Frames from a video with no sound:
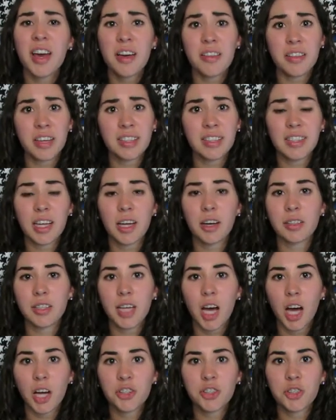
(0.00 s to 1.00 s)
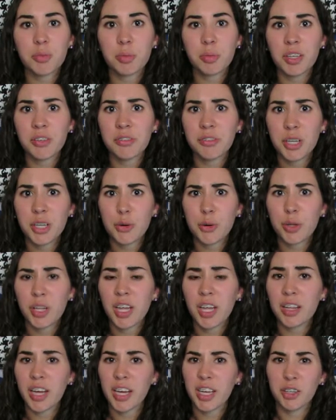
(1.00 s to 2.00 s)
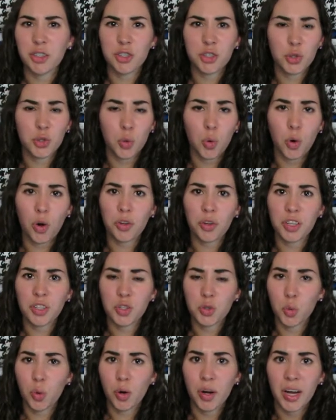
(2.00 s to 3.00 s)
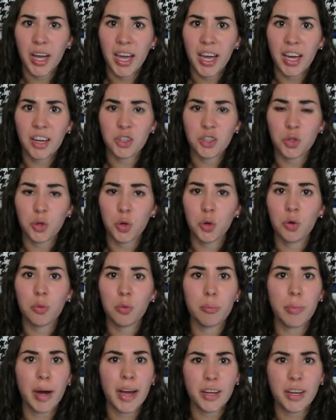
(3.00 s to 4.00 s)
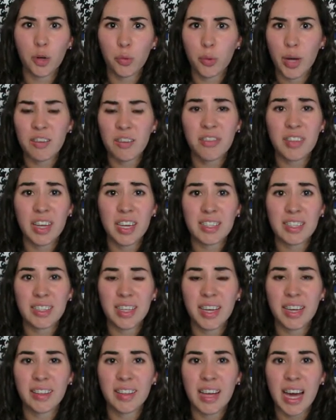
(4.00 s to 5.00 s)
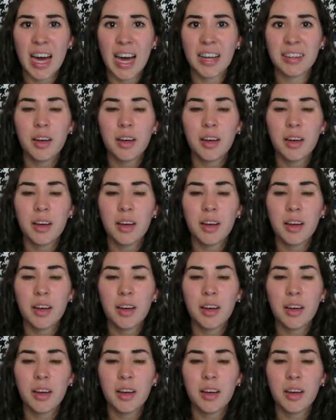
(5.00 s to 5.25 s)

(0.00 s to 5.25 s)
Things that are touched pretty frequently, like your door, the door handle, microwave, things like that.